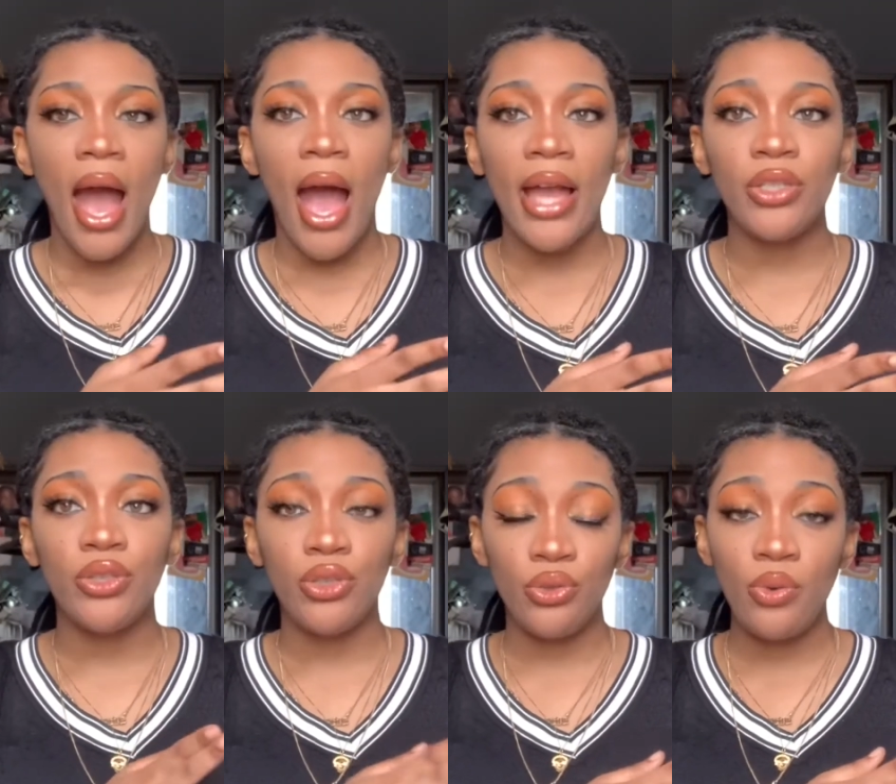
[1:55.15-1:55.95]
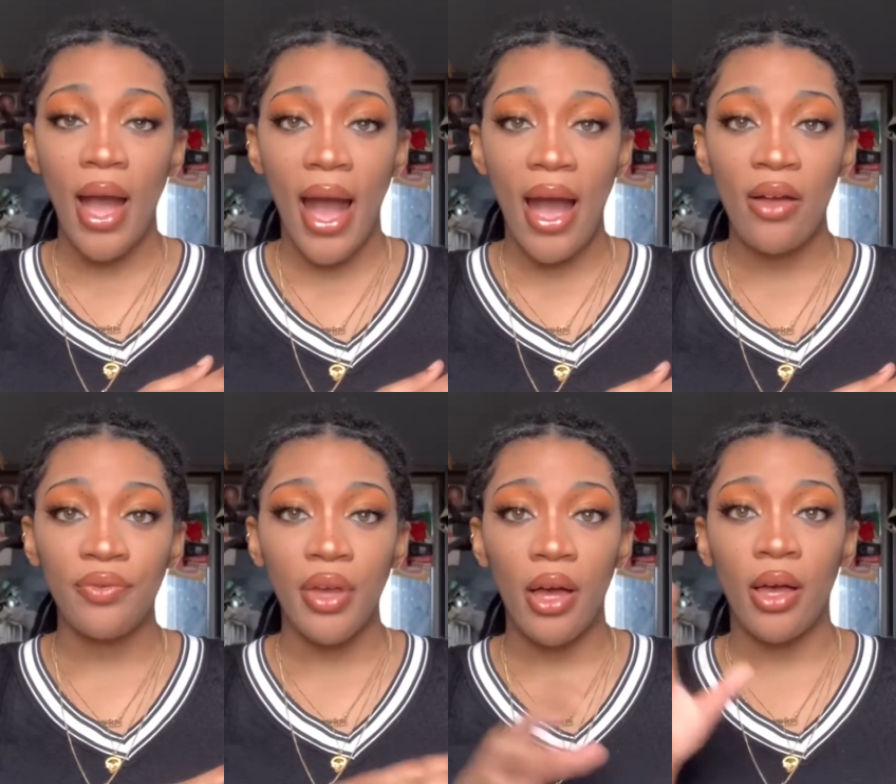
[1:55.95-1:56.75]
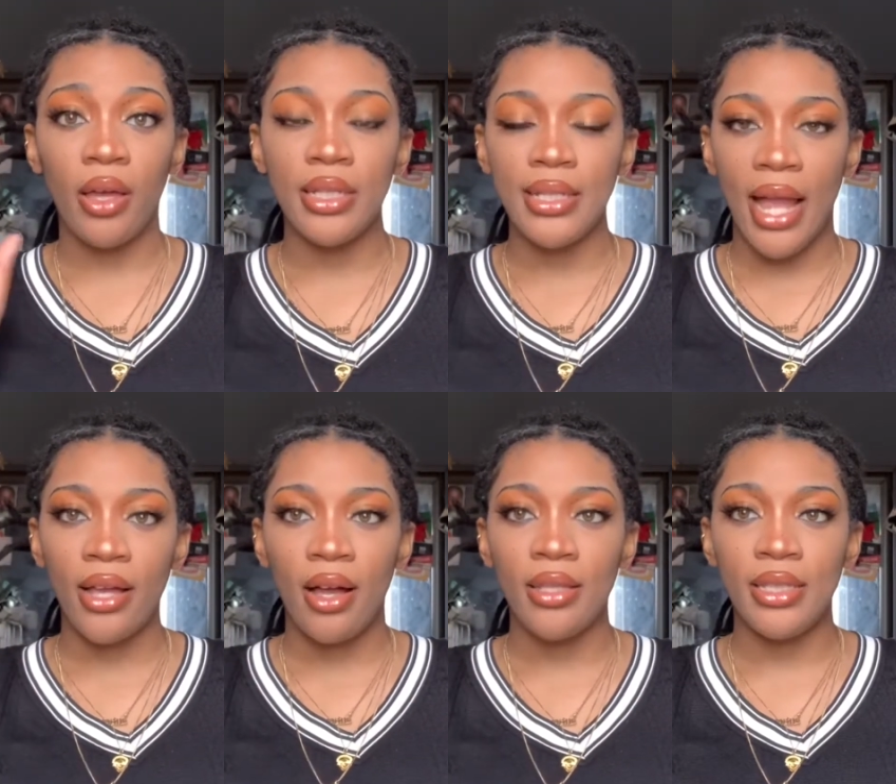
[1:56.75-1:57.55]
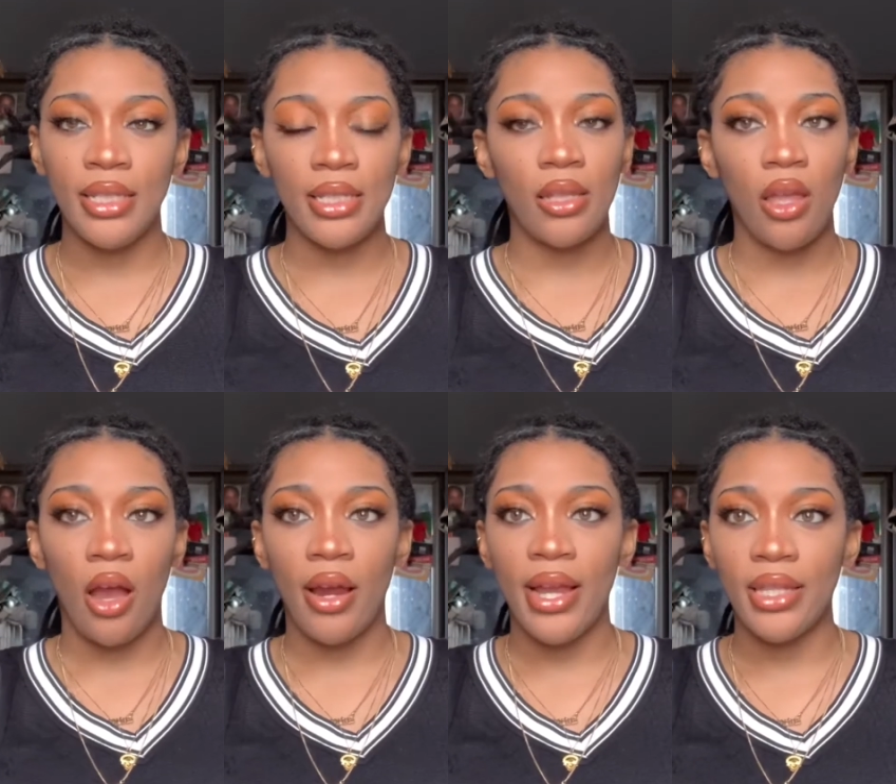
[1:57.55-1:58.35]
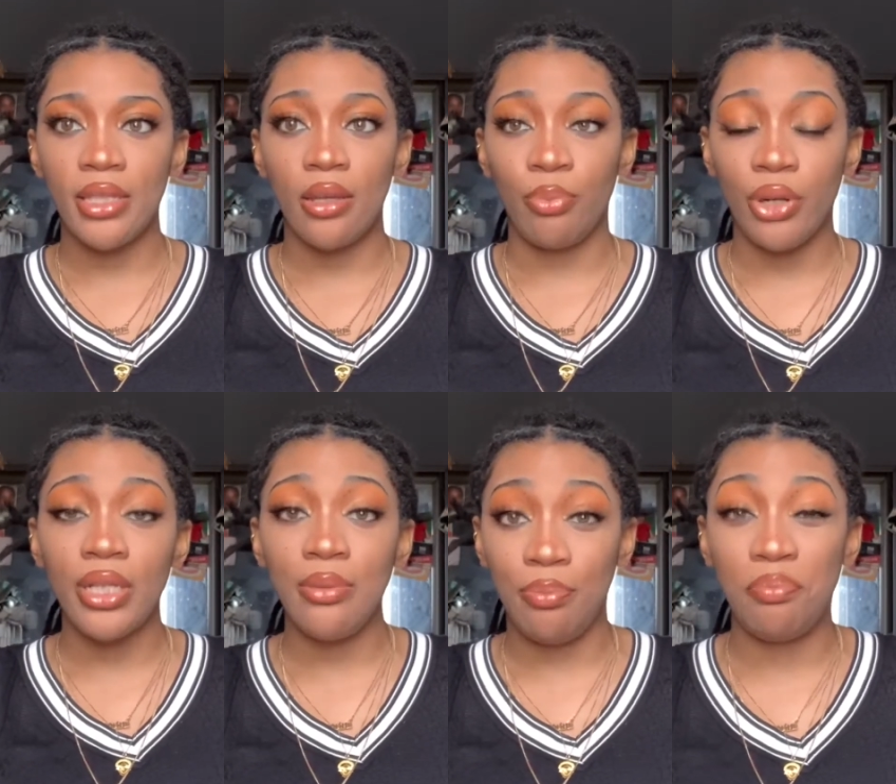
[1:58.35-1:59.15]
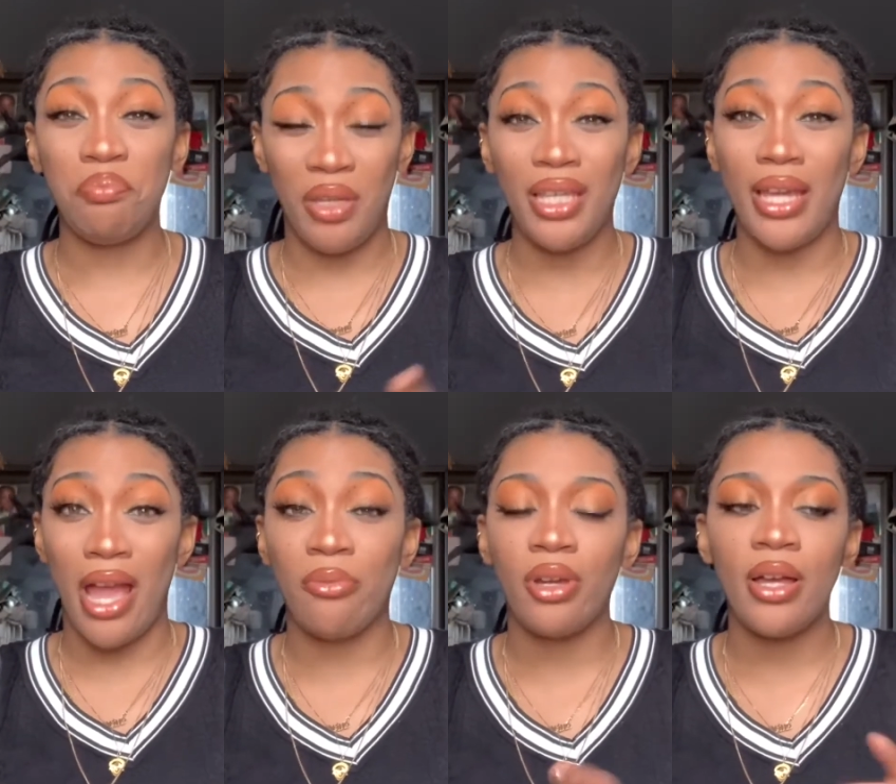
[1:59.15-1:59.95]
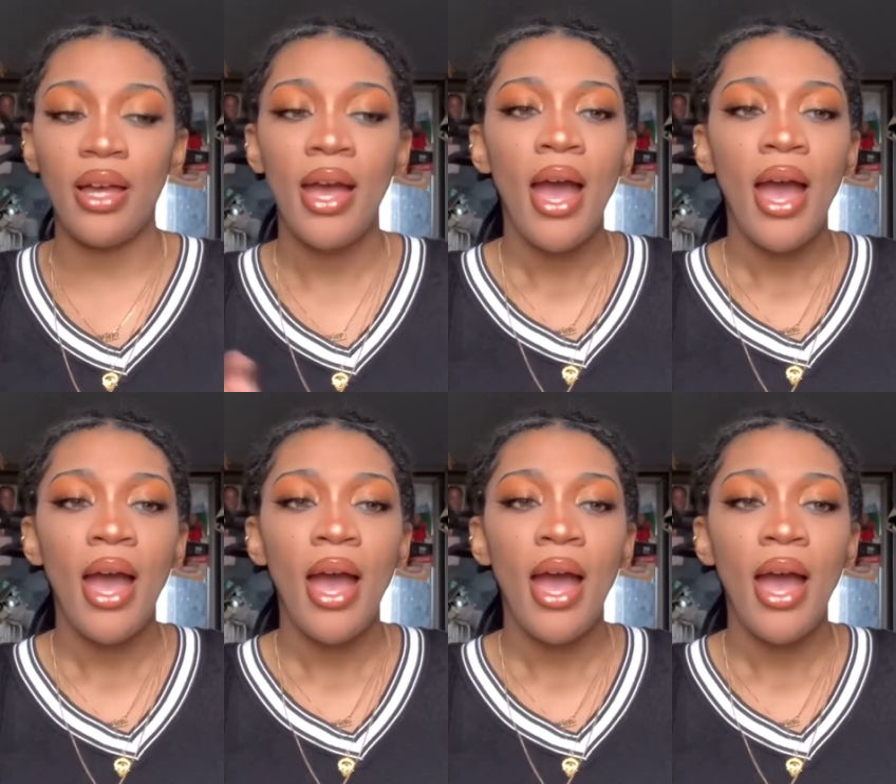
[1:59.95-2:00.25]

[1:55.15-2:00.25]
I do have a Nikon DSLR and it's a pretty big camera.